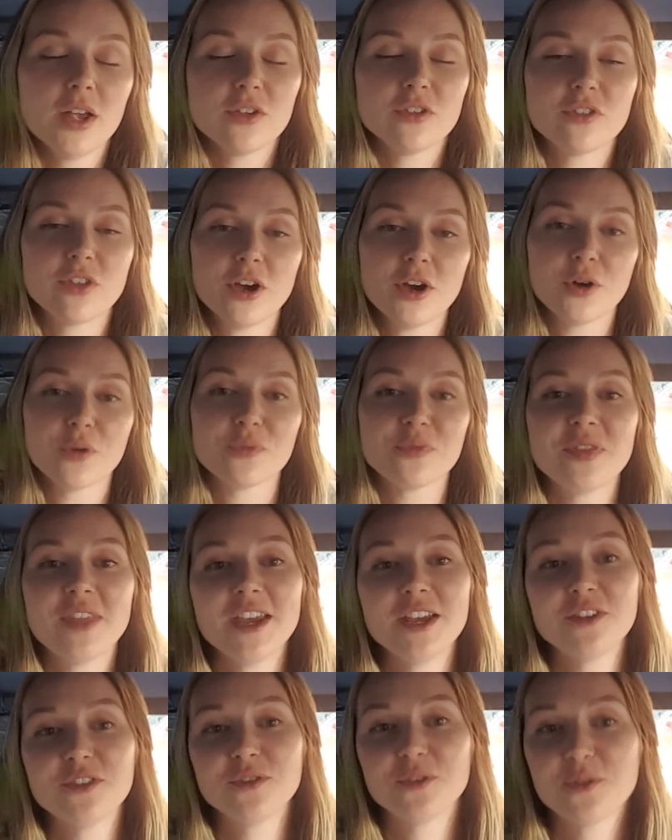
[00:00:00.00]
So
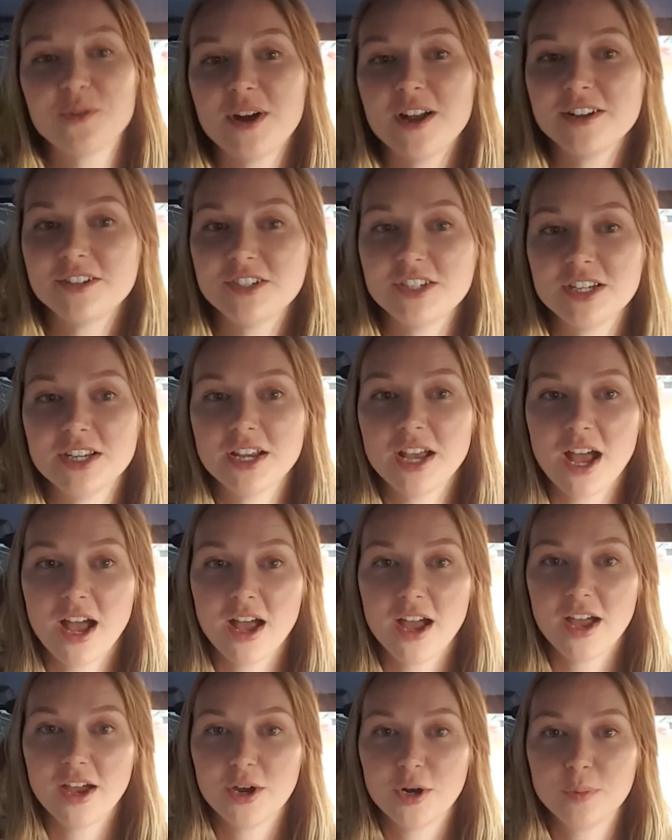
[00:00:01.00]
thanks for watching.
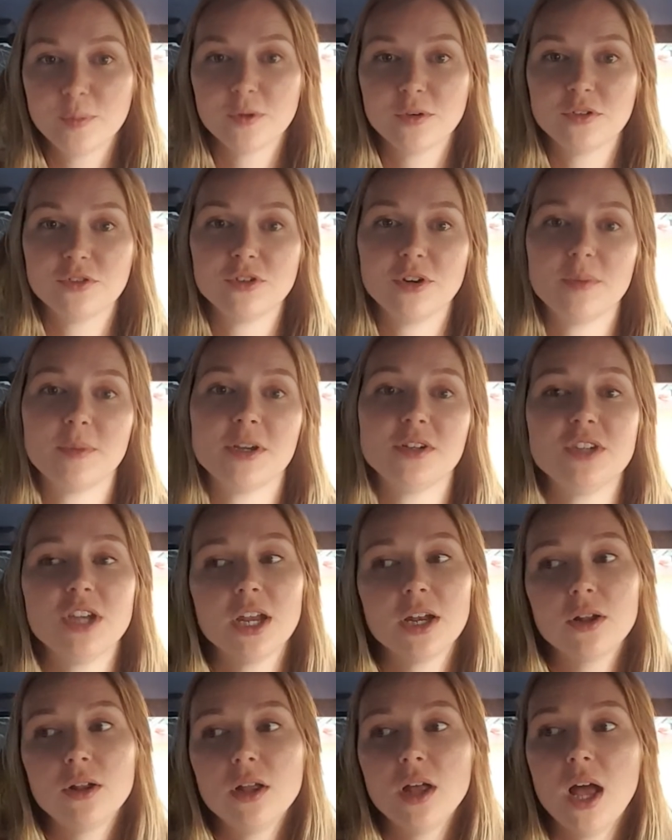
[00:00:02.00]
I hope you enjoyed my
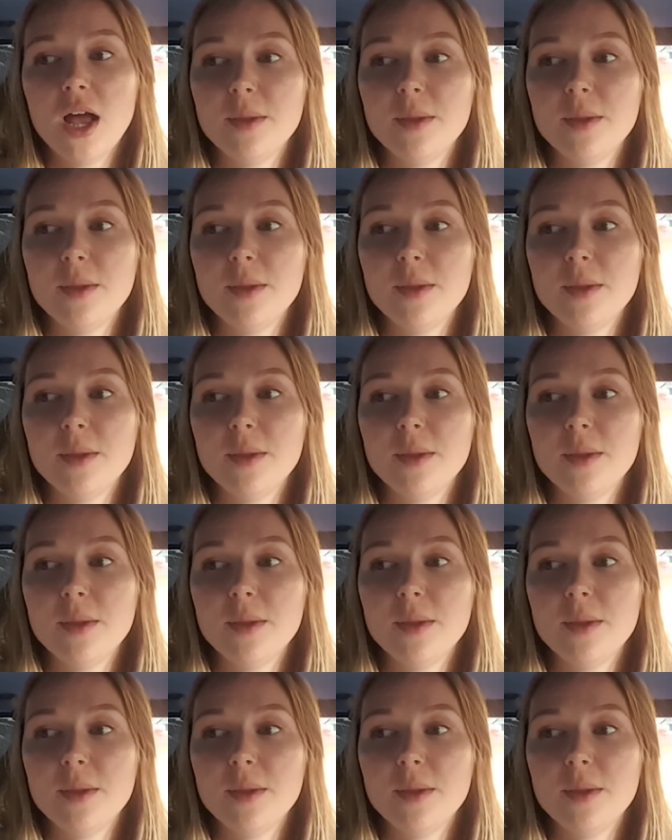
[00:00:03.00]
channel.